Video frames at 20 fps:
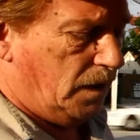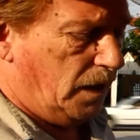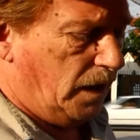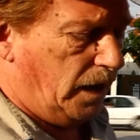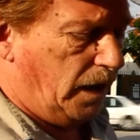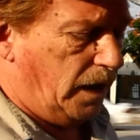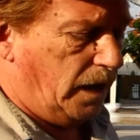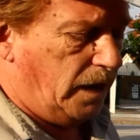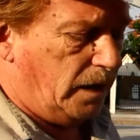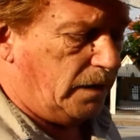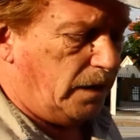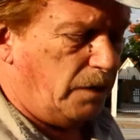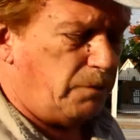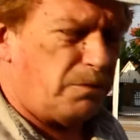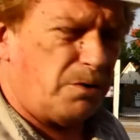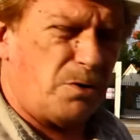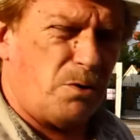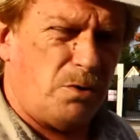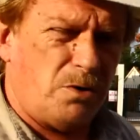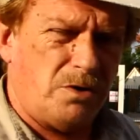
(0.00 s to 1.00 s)
and they
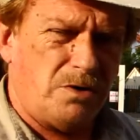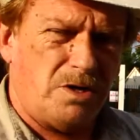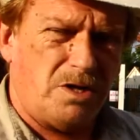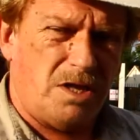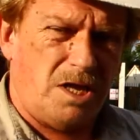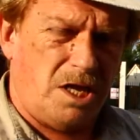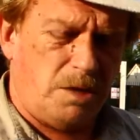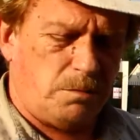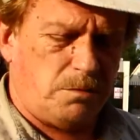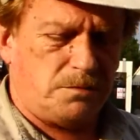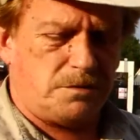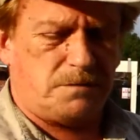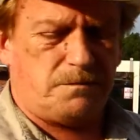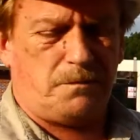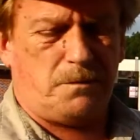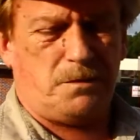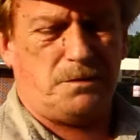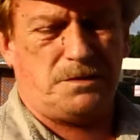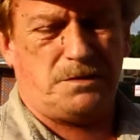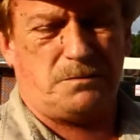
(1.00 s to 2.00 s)
recorded the label's
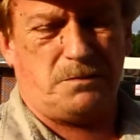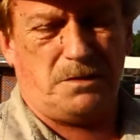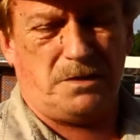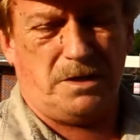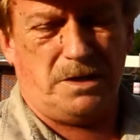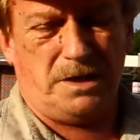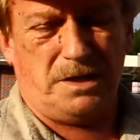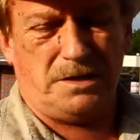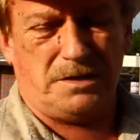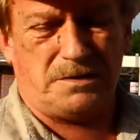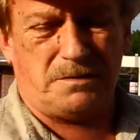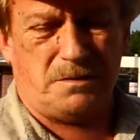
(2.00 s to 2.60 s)
first release